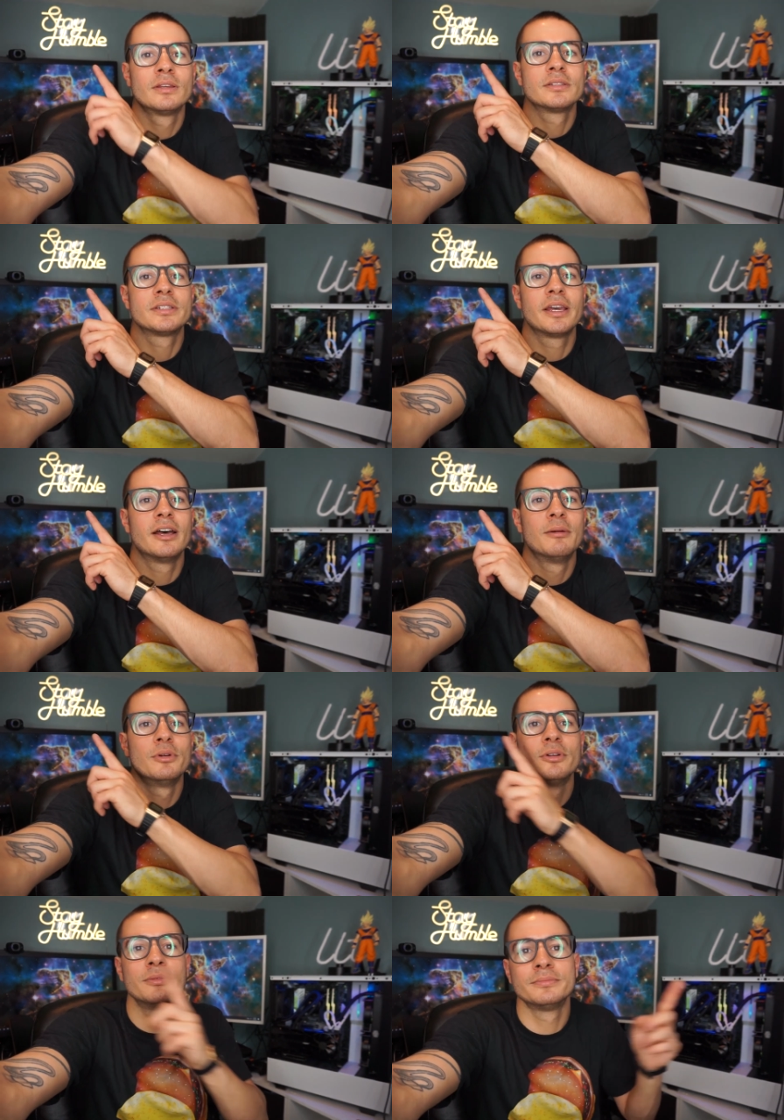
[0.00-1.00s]
stay
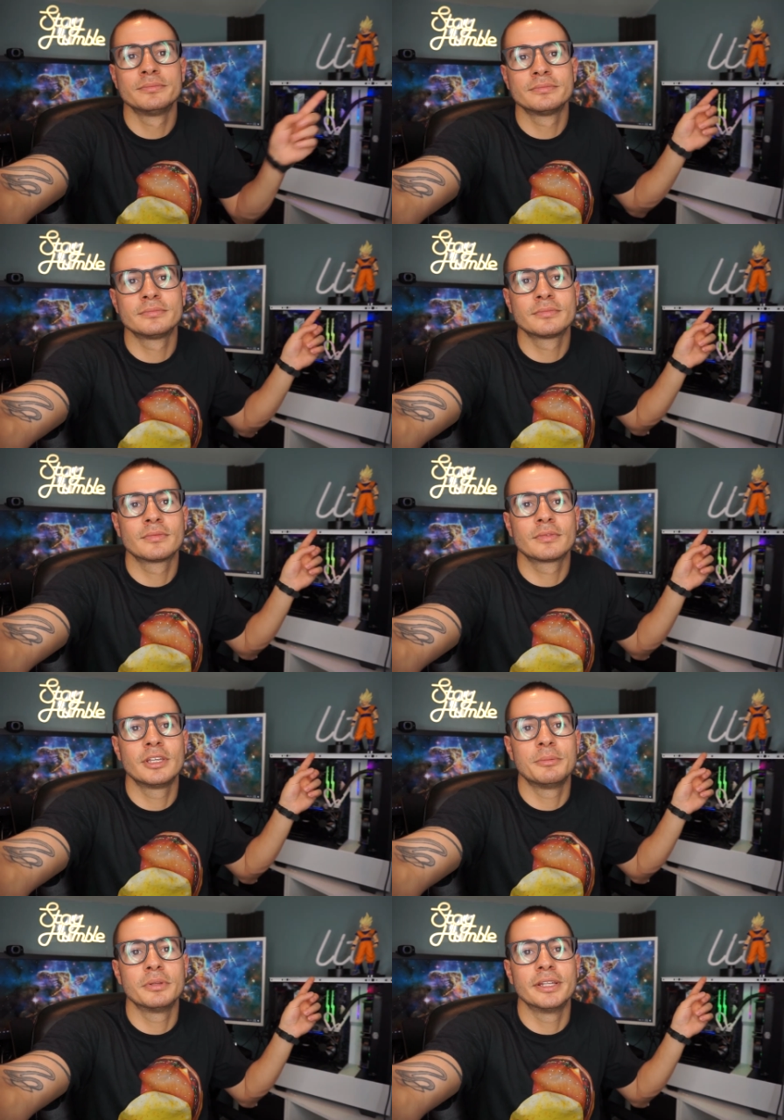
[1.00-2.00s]
humble,
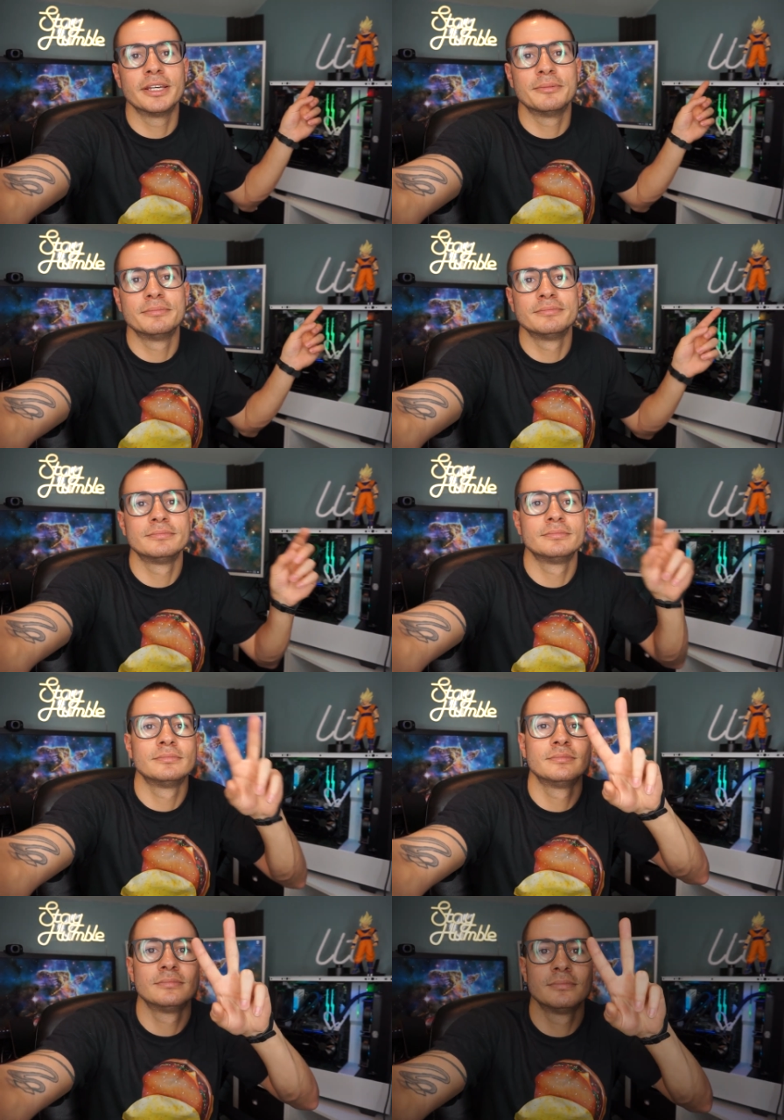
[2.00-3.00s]
keep it lit,
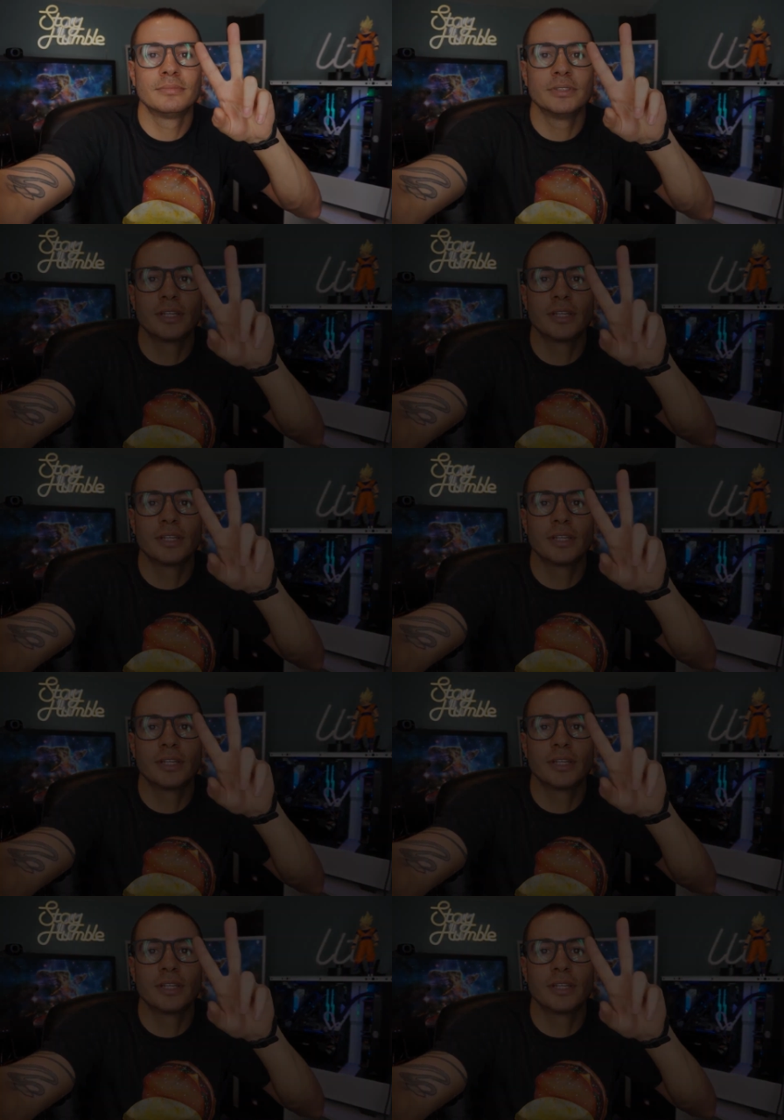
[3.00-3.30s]
peace